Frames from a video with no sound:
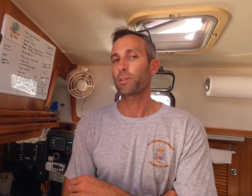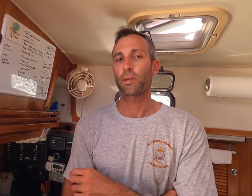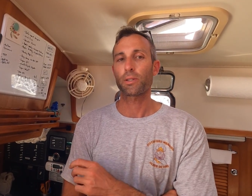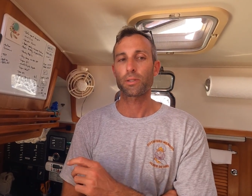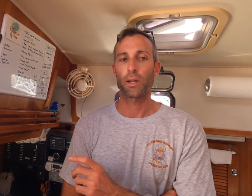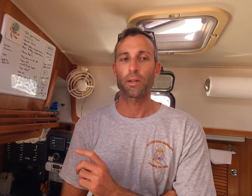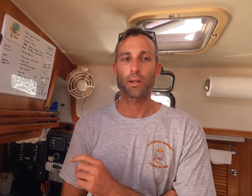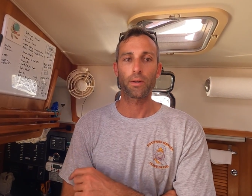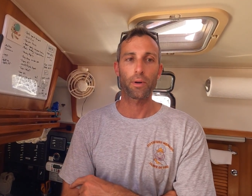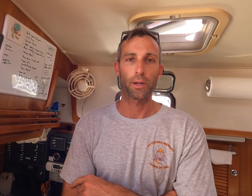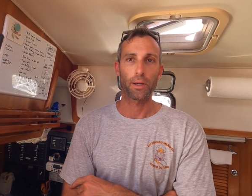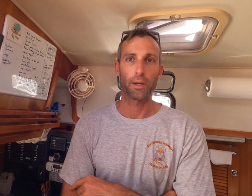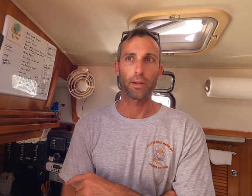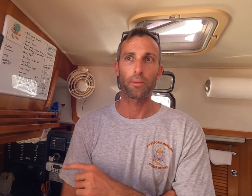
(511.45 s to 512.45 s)
our standing
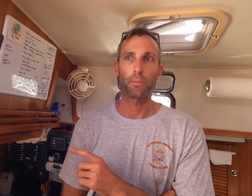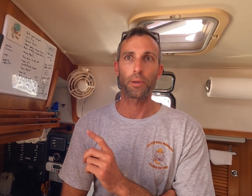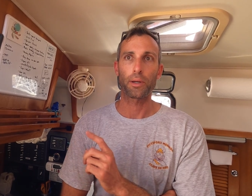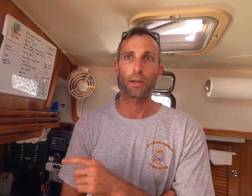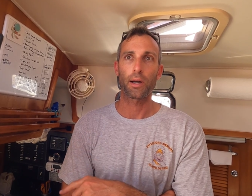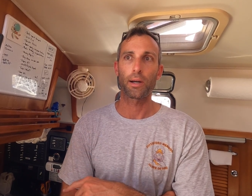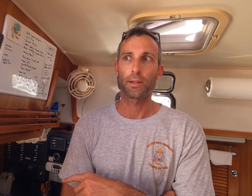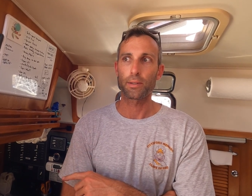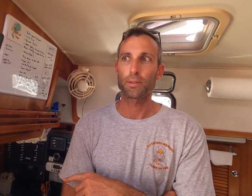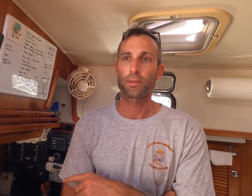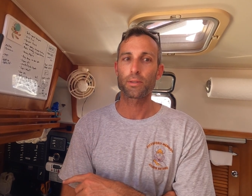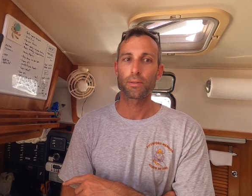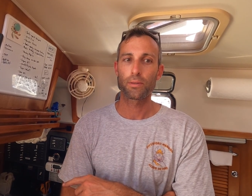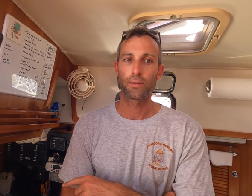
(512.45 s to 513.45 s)
rigging because